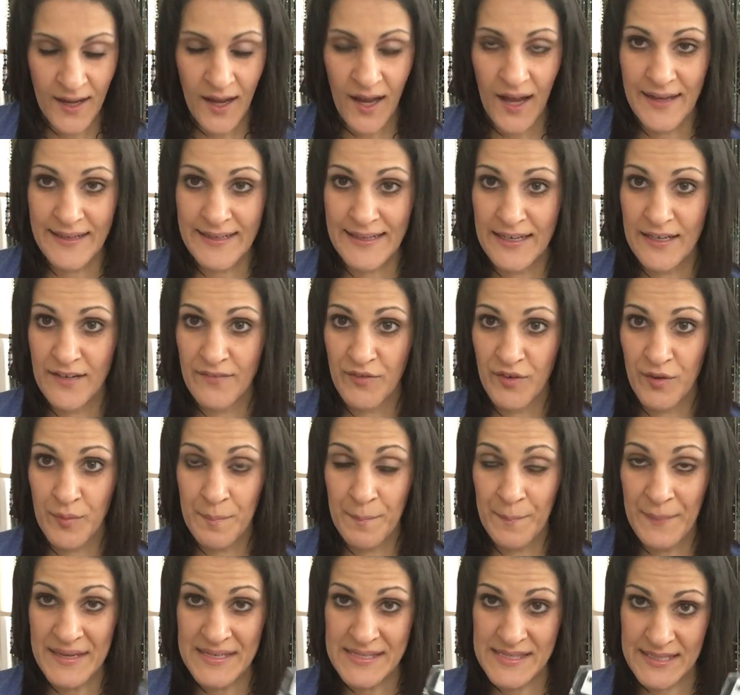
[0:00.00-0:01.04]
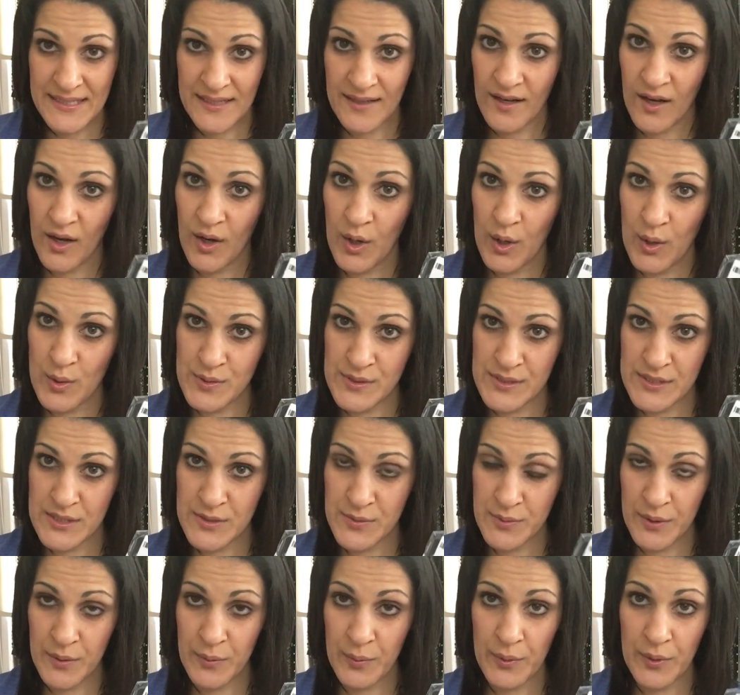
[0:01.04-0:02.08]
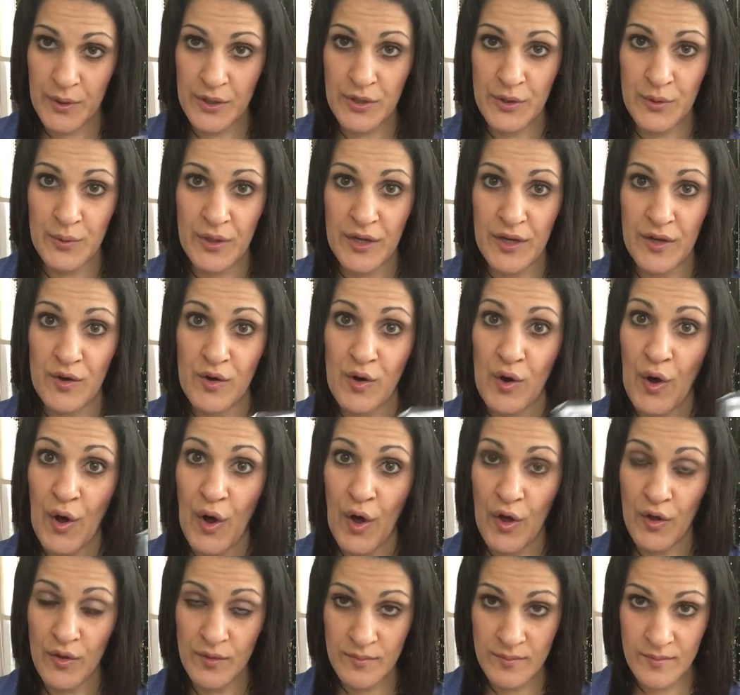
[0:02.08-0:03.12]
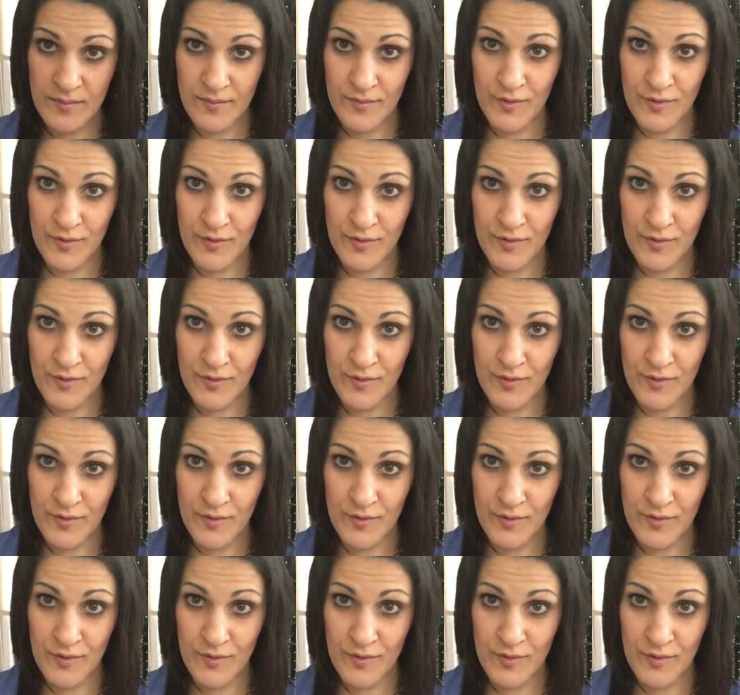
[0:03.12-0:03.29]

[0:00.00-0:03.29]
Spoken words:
Again, if you're missing a hostess reward, you can call.